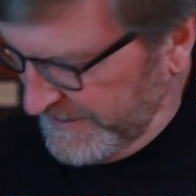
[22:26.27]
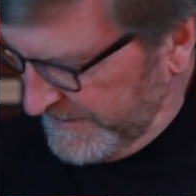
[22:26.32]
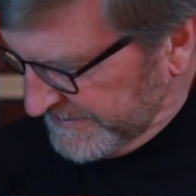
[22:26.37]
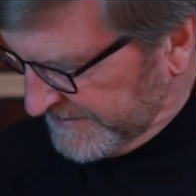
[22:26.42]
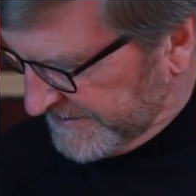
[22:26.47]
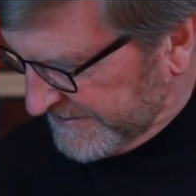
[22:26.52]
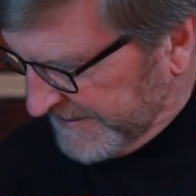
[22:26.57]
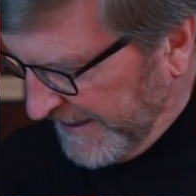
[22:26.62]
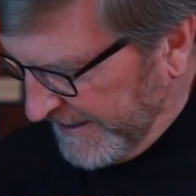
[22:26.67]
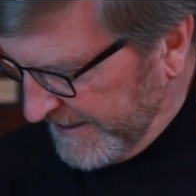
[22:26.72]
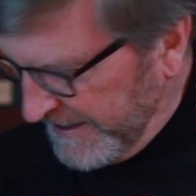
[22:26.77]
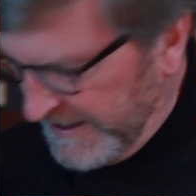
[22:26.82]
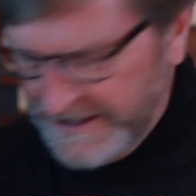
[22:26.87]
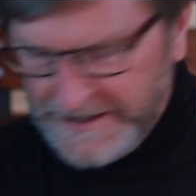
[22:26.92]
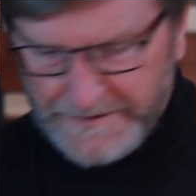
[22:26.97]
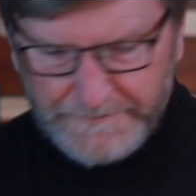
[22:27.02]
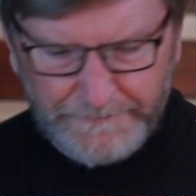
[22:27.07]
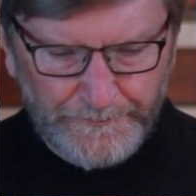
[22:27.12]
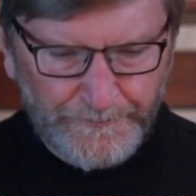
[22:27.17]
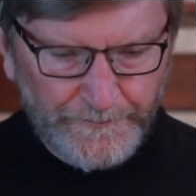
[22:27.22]
The
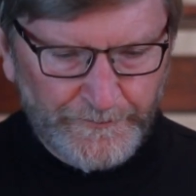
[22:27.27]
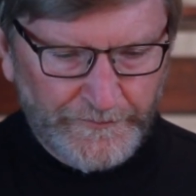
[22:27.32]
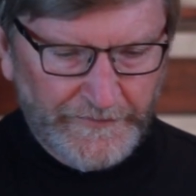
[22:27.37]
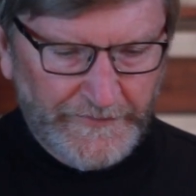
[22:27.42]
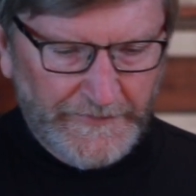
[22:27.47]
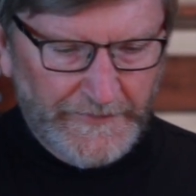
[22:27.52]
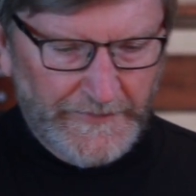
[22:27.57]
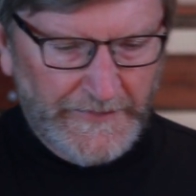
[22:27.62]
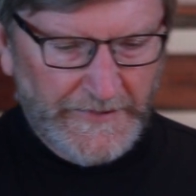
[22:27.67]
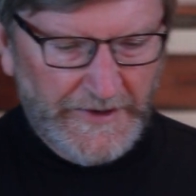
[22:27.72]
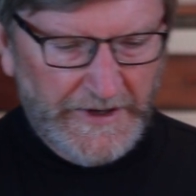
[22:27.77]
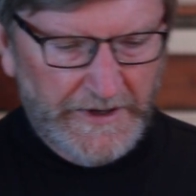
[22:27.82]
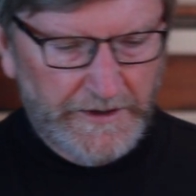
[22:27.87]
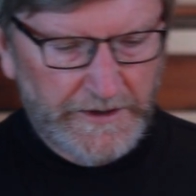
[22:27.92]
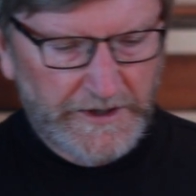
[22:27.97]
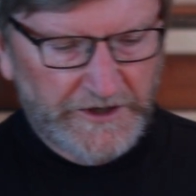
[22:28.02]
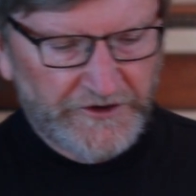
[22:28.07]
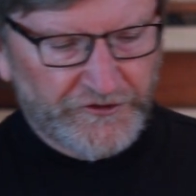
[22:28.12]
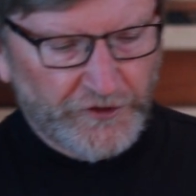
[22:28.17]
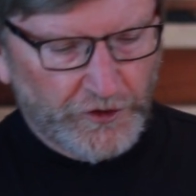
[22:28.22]
setting
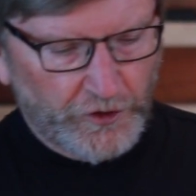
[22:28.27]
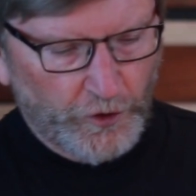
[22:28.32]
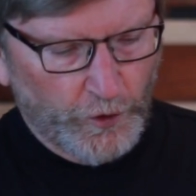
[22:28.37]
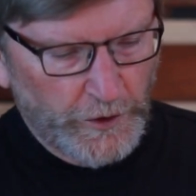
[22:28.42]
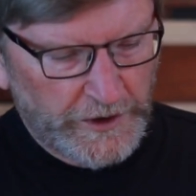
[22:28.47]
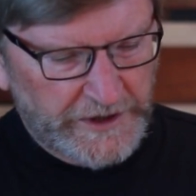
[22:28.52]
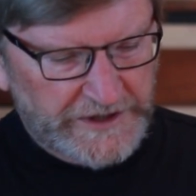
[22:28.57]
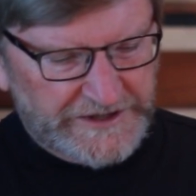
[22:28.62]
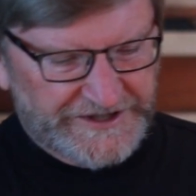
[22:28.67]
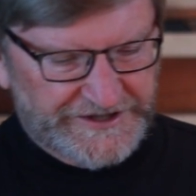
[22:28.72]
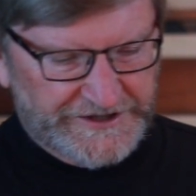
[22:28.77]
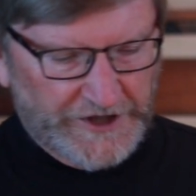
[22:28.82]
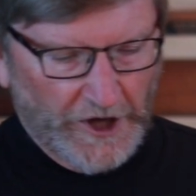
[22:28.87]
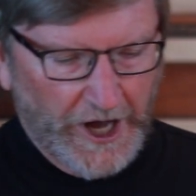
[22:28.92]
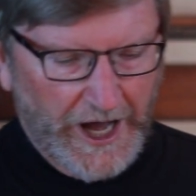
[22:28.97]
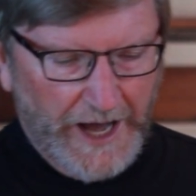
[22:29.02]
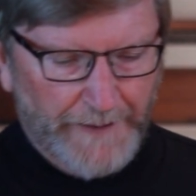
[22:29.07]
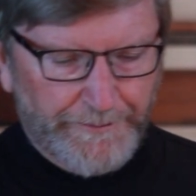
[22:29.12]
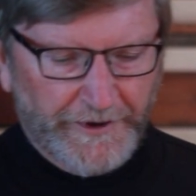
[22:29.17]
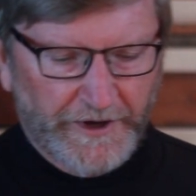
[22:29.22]
is a quick
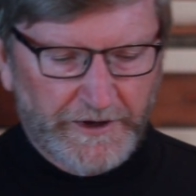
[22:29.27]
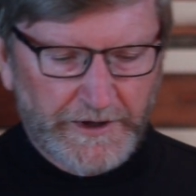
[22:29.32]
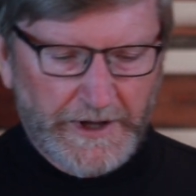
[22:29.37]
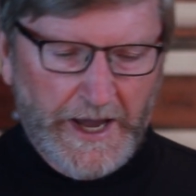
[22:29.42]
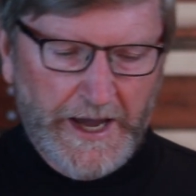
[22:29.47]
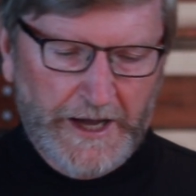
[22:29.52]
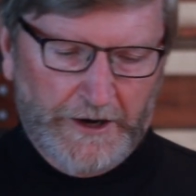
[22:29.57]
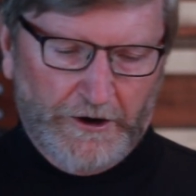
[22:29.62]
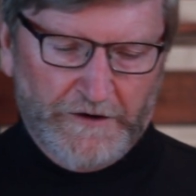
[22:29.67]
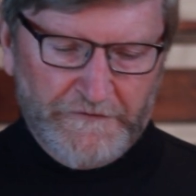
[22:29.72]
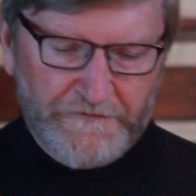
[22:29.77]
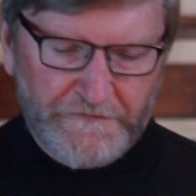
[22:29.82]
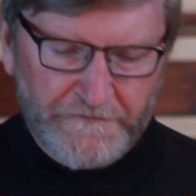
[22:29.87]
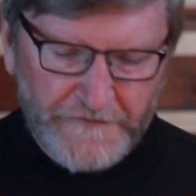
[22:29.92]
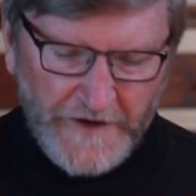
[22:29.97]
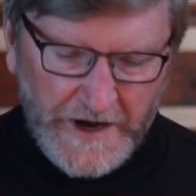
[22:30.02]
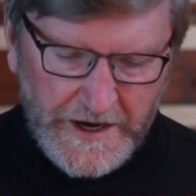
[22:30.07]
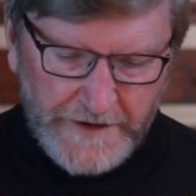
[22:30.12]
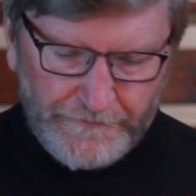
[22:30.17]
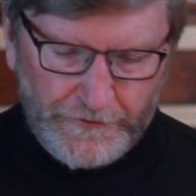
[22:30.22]
stop at our
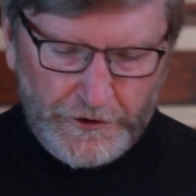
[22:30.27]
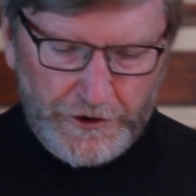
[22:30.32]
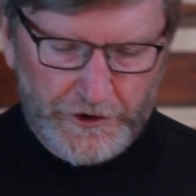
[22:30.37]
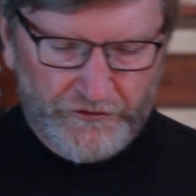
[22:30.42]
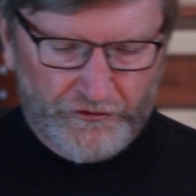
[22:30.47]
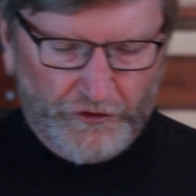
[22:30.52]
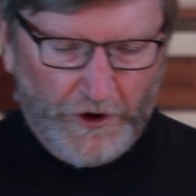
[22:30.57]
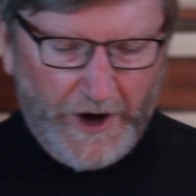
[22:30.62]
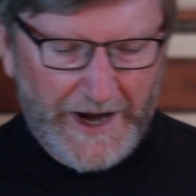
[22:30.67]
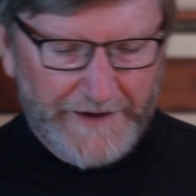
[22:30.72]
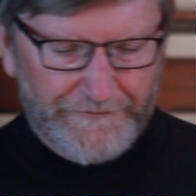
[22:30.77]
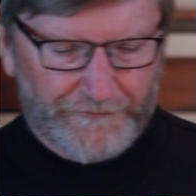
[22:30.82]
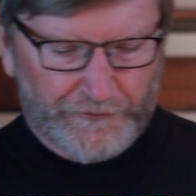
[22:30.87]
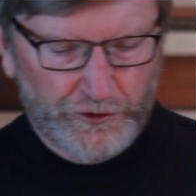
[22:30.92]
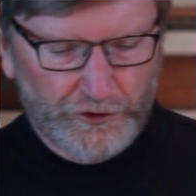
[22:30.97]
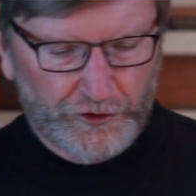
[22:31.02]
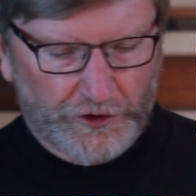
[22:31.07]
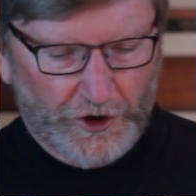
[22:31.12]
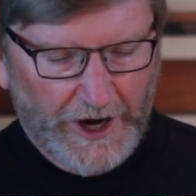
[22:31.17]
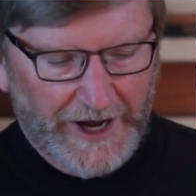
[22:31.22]
favorite
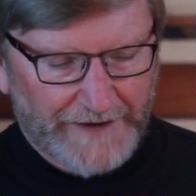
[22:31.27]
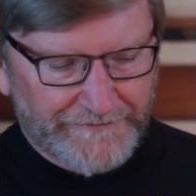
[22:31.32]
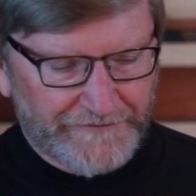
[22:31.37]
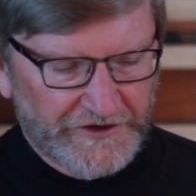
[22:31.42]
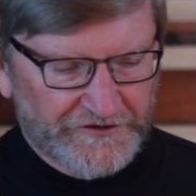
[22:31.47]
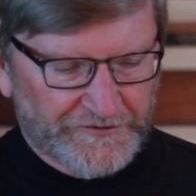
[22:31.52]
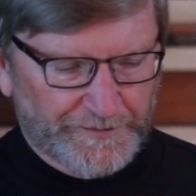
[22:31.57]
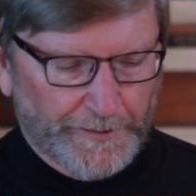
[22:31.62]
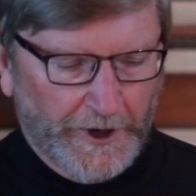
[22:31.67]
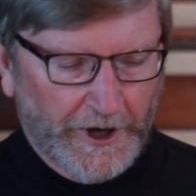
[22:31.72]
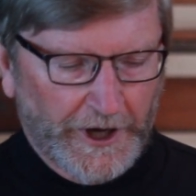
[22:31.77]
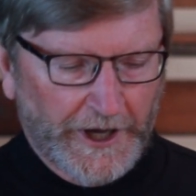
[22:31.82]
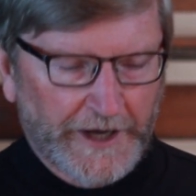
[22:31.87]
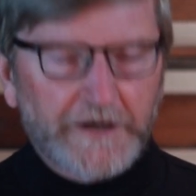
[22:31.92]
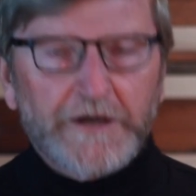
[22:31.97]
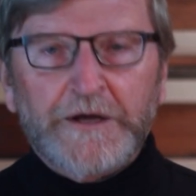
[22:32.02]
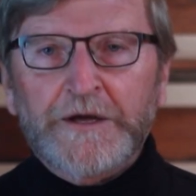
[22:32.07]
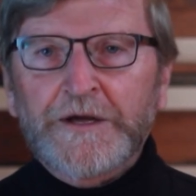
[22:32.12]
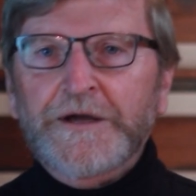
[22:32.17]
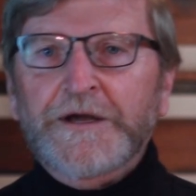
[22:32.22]
drive-through coffee
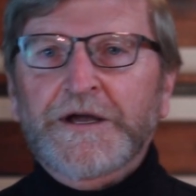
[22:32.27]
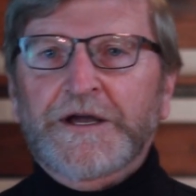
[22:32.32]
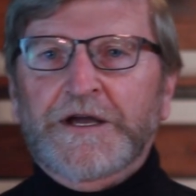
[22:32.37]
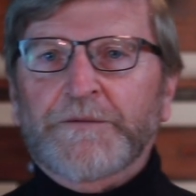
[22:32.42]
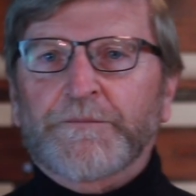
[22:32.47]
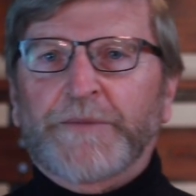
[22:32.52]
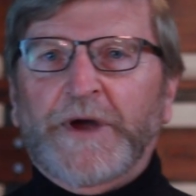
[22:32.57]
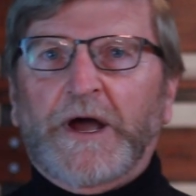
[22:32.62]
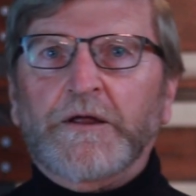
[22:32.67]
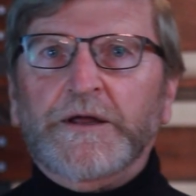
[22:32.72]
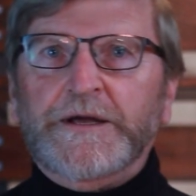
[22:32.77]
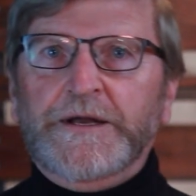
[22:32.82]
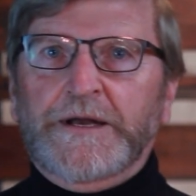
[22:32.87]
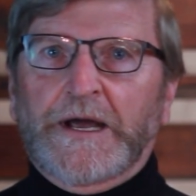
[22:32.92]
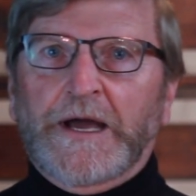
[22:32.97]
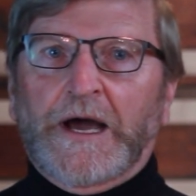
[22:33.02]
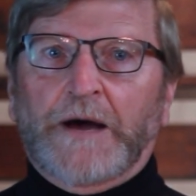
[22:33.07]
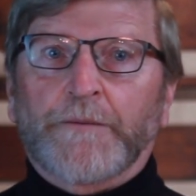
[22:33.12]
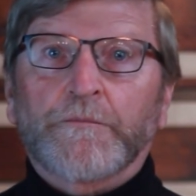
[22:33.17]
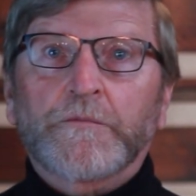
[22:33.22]
spot in
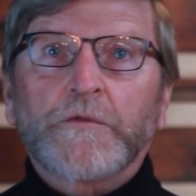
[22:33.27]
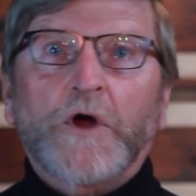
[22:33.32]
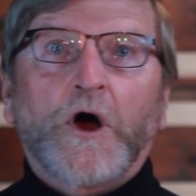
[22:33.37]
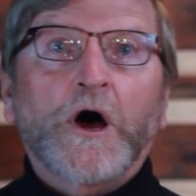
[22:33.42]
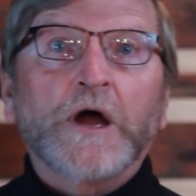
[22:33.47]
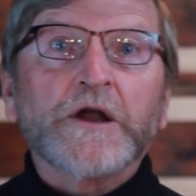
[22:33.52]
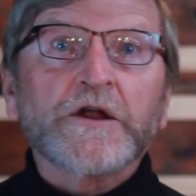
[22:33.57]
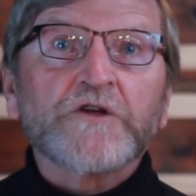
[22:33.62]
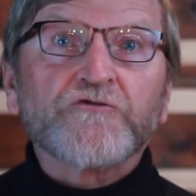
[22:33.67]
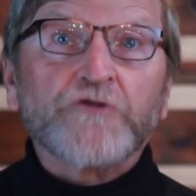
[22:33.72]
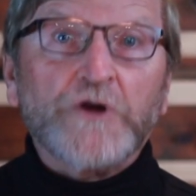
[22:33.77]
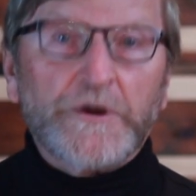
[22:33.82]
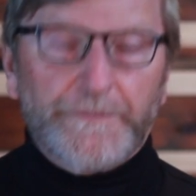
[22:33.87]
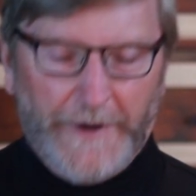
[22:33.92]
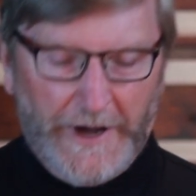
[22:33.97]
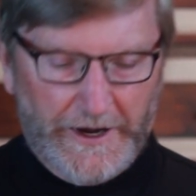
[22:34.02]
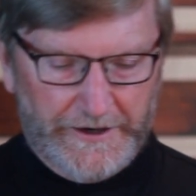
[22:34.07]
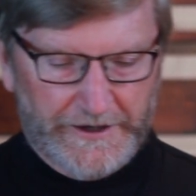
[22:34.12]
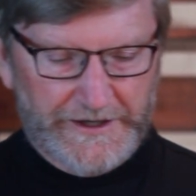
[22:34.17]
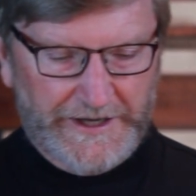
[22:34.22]
Bellingham on a
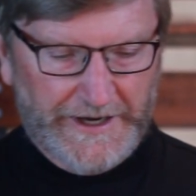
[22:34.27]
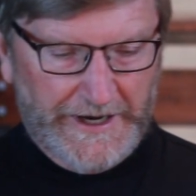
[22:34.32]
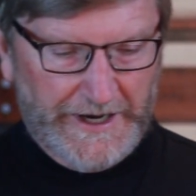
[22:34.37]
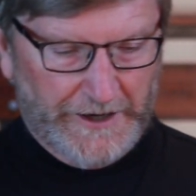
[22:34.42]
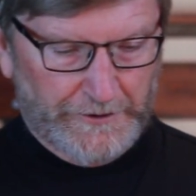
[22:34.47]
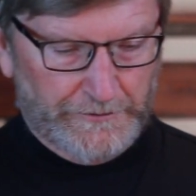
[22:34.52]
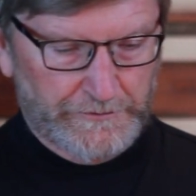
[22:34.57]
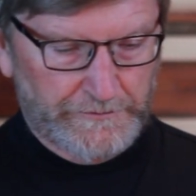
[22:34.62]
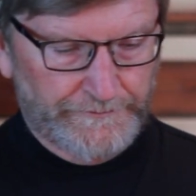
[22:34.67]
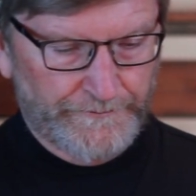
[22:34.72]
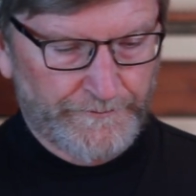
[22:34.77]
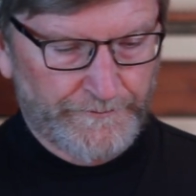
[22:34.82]
trip out of town.